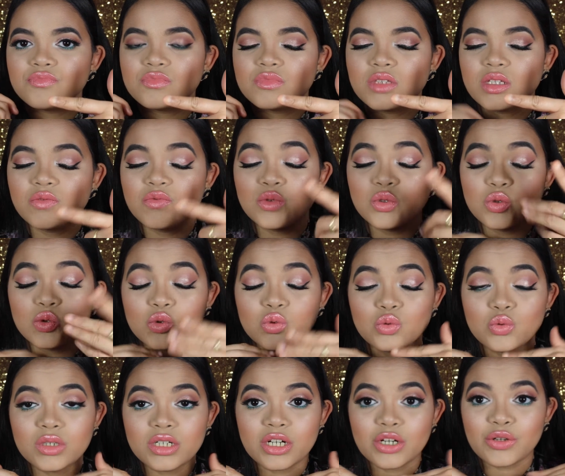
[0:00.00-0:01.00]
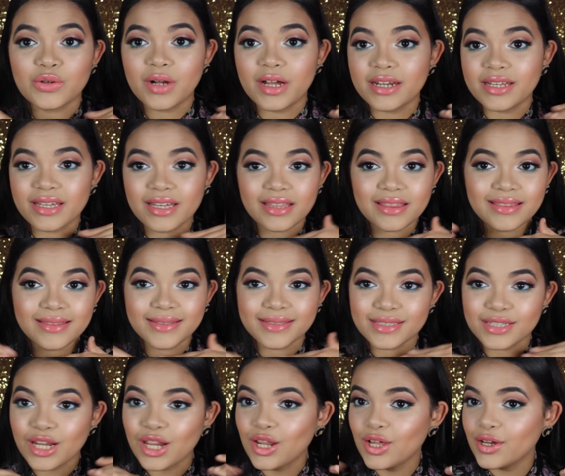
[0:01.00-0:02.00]
if you know, want to know how to get this
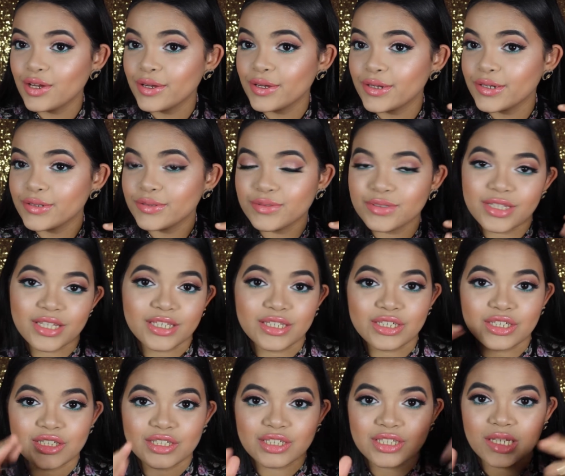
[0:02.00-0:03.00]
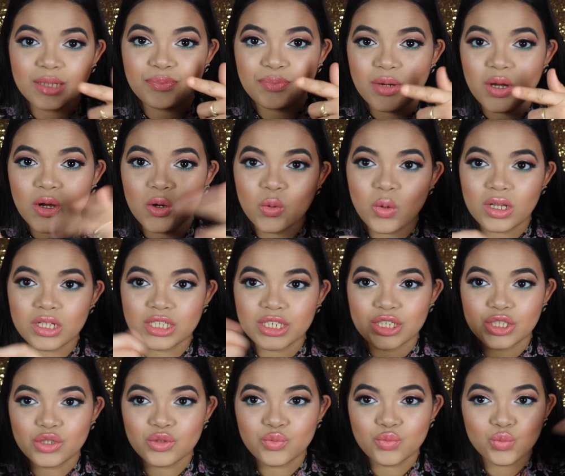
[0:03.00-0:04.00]
look, then just keep on
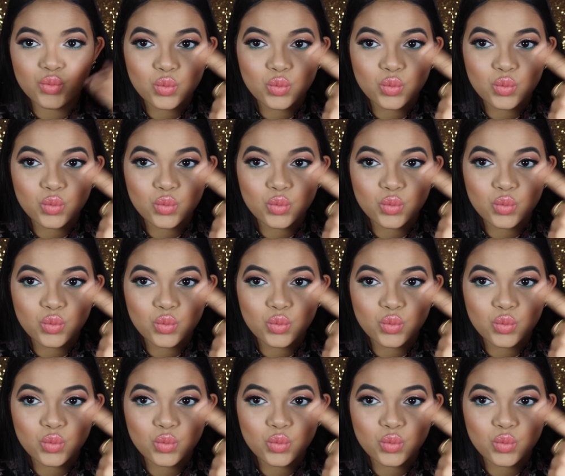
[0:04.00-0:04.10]
watching.